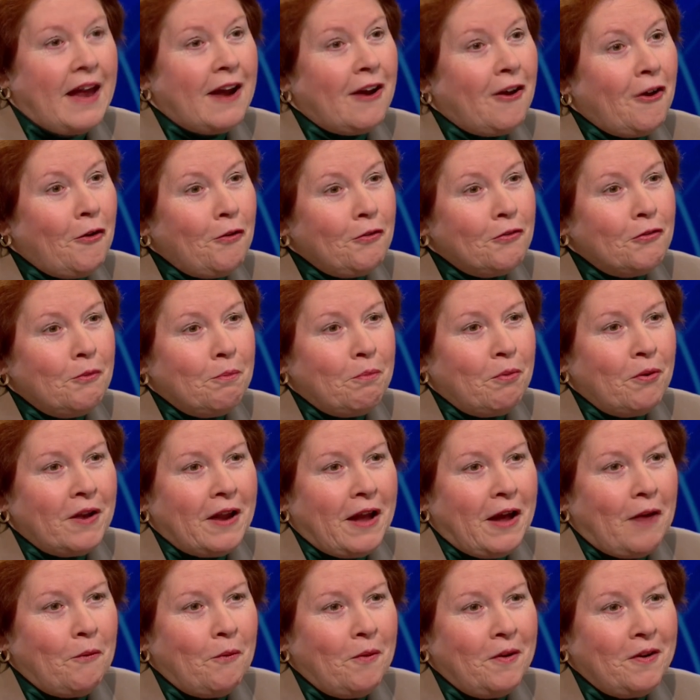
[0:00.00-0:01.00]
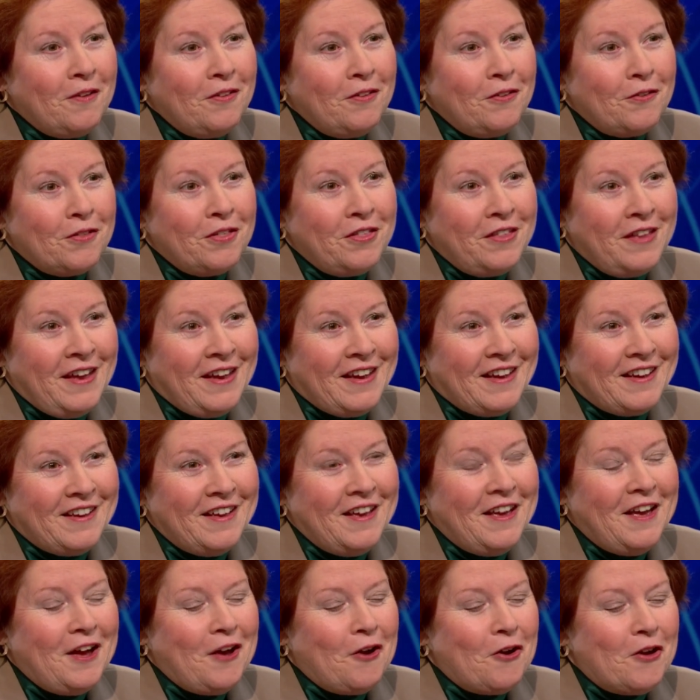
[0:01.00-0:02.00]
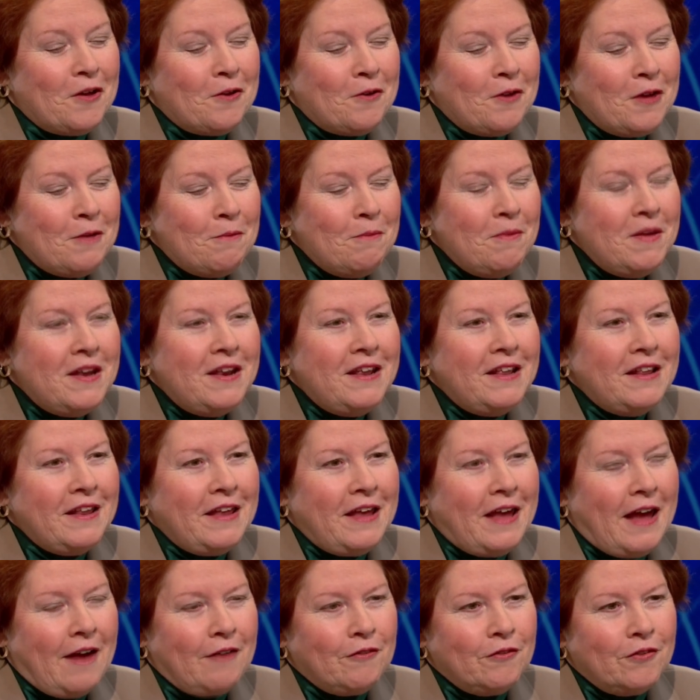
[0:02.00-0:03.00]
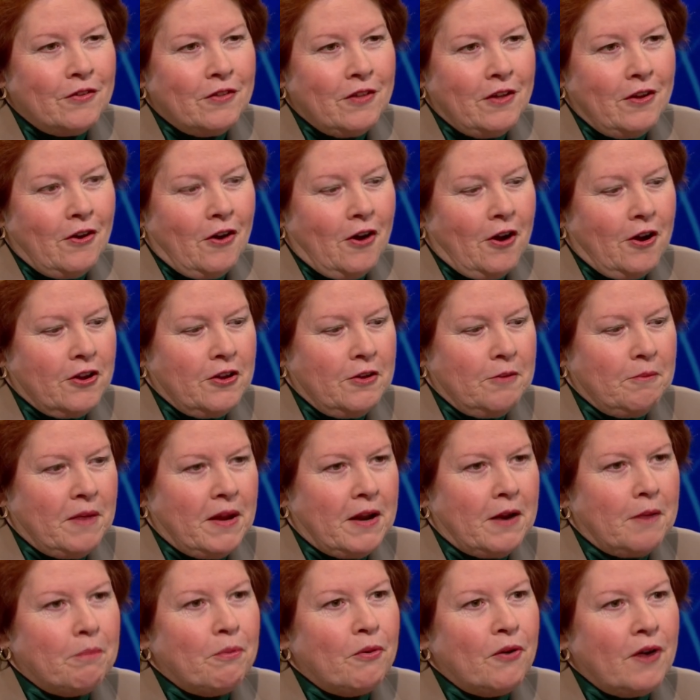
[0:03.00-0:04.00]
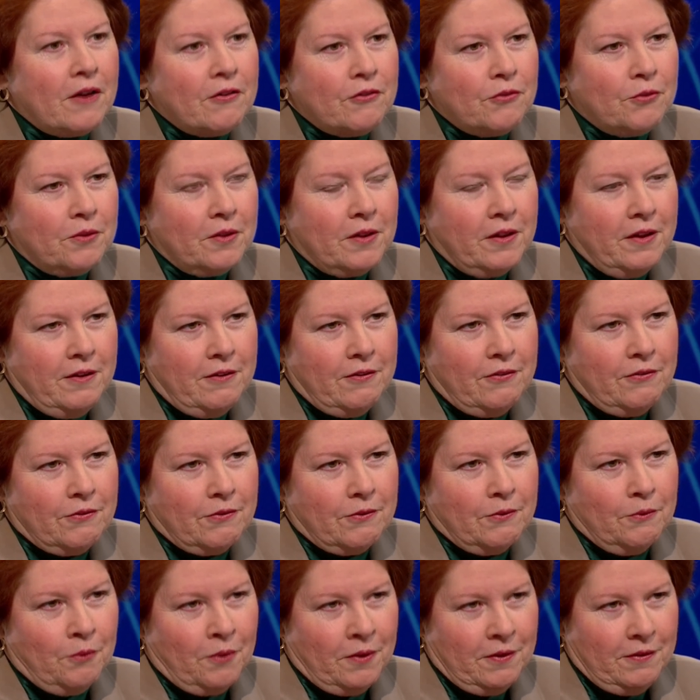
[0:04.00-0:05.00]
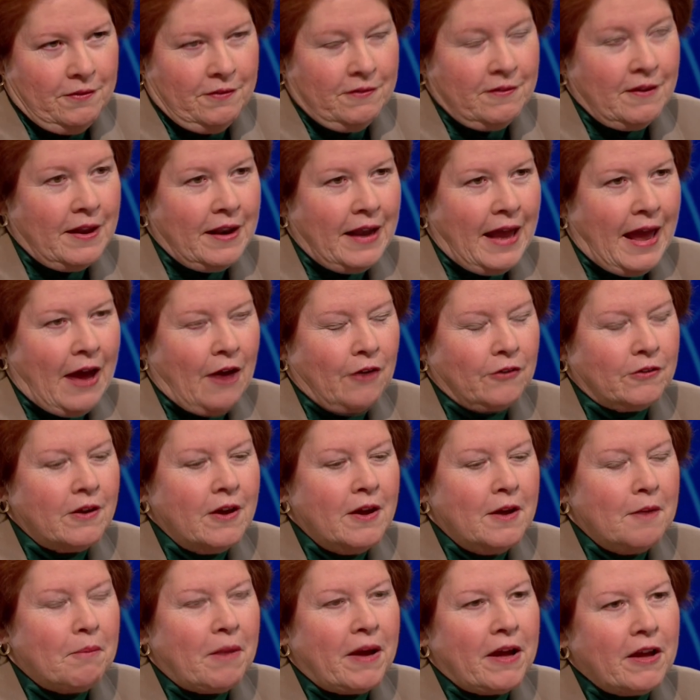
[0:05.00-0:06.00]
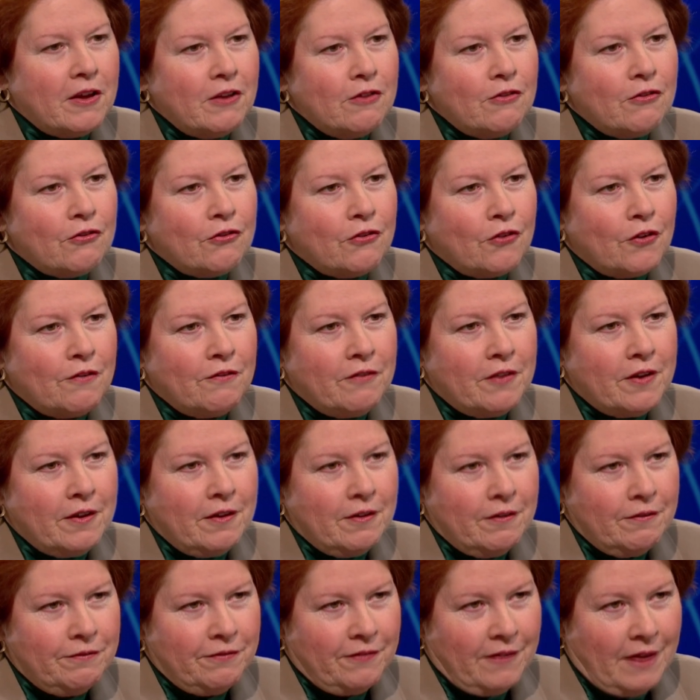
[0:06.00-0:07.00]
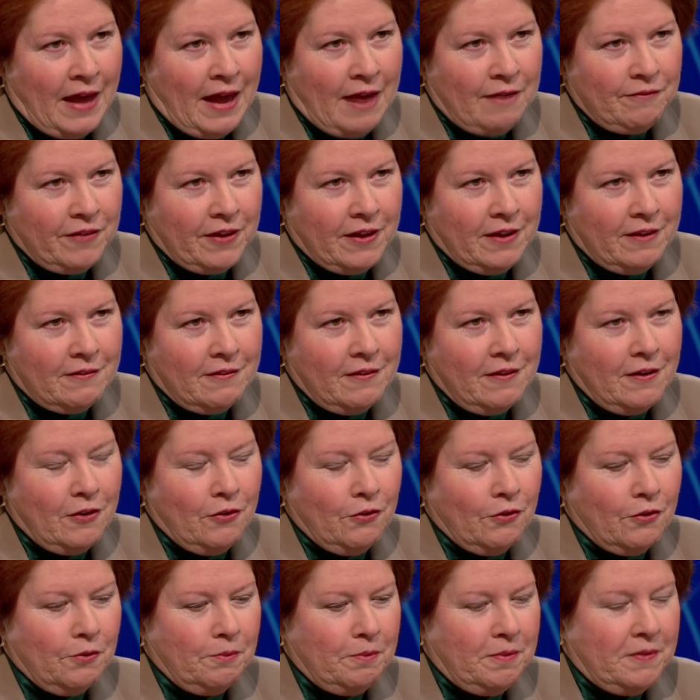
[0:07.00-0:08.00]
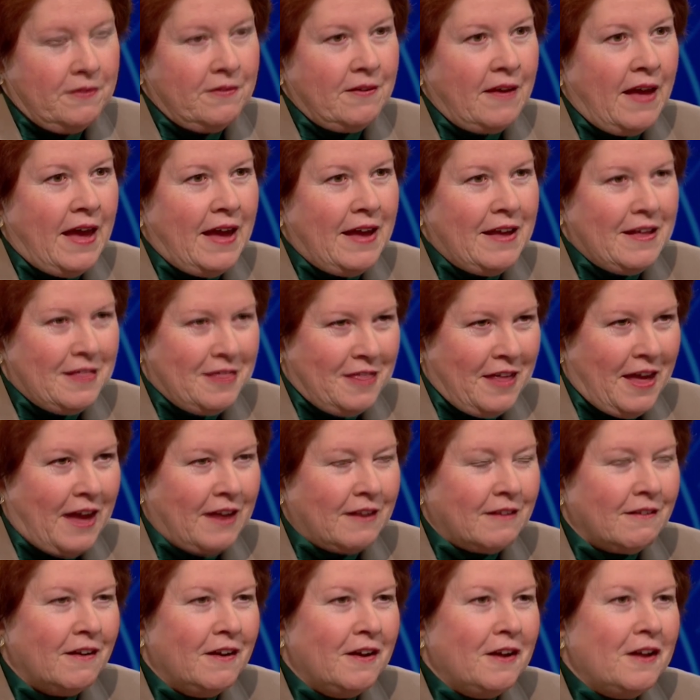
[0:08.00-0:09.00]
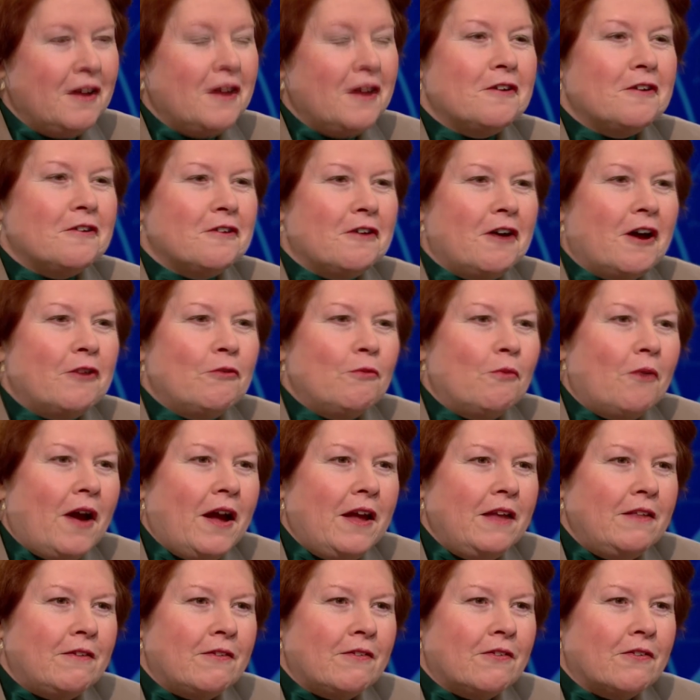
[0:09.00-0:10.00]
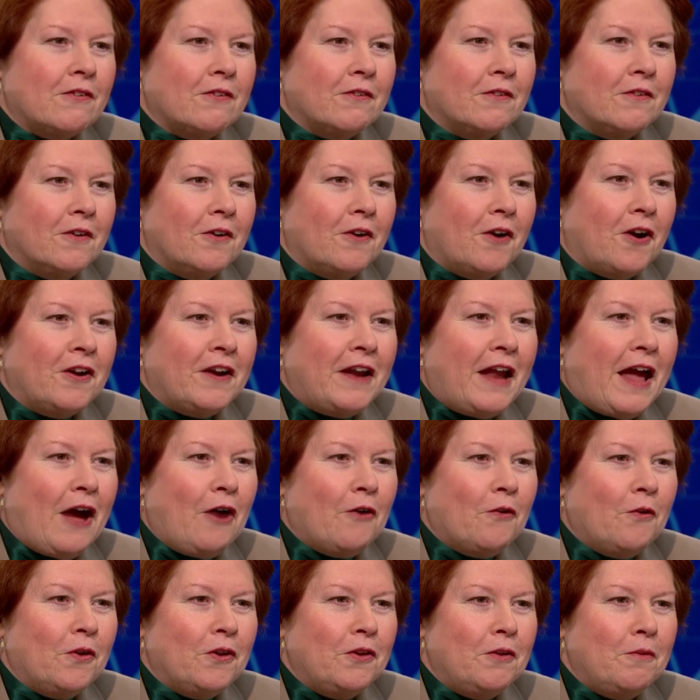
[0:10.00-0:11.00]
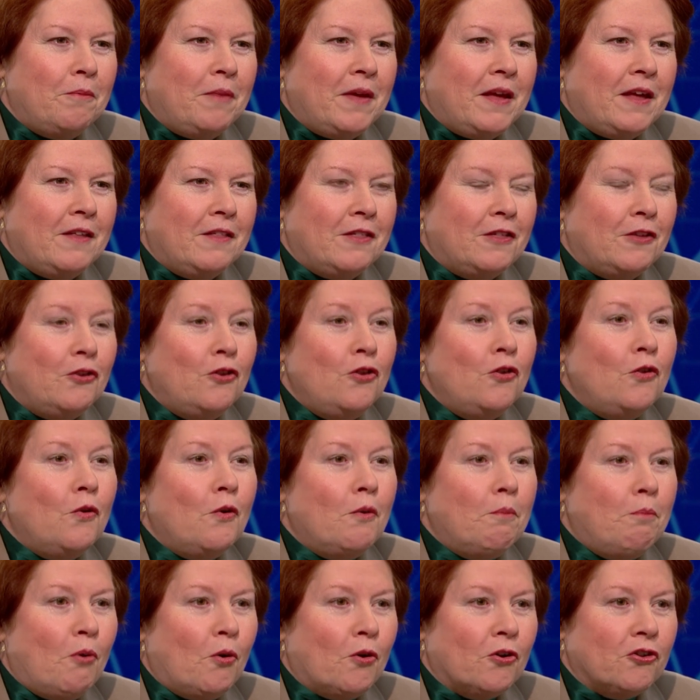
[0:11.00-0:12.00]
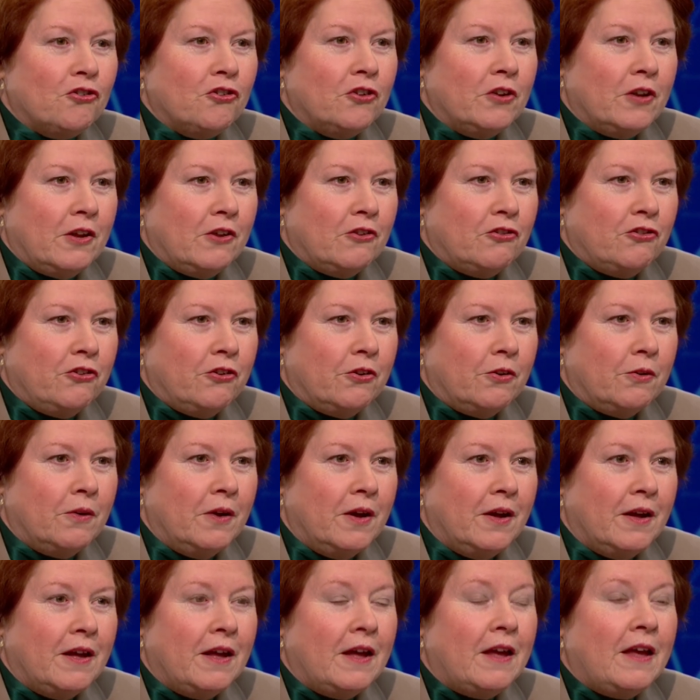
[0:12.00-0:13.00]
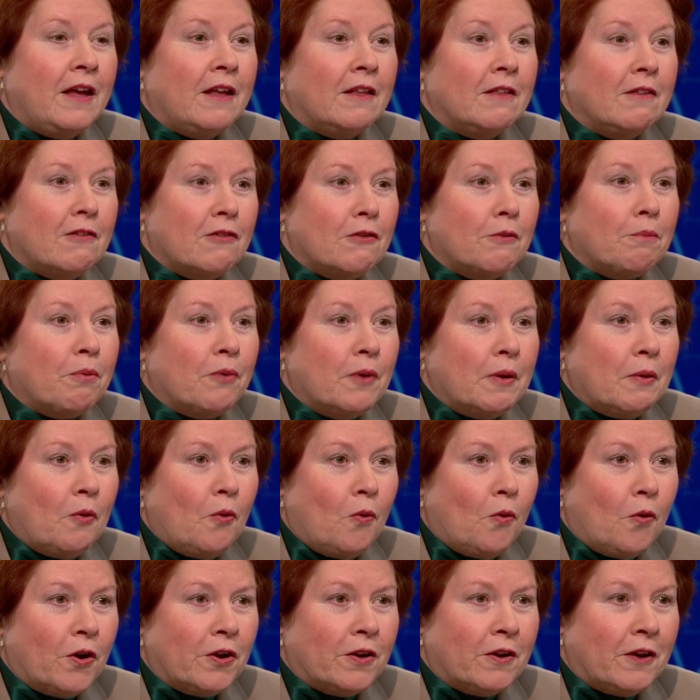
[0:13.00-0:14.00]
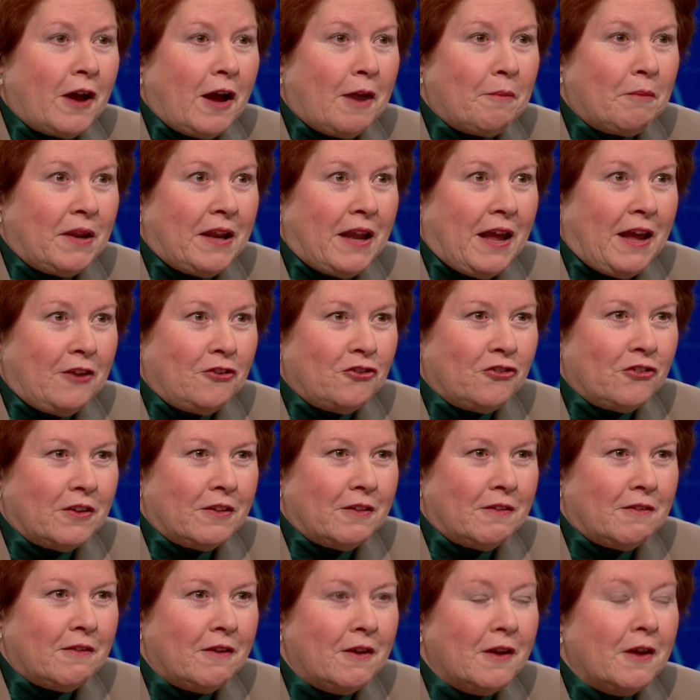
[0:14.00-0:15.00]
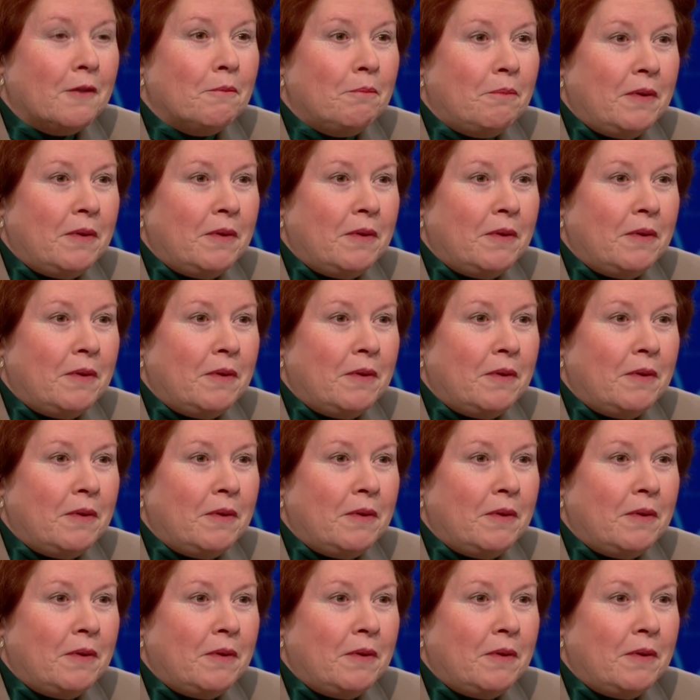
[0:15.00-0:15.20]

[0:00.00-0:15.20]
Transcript: And I also point out one other thing. Yep immediately after the argument, a press release was sent out by a conservative advocacy group saying that Gun rights are now going to be the new abortion issue in Supreme Court nominations.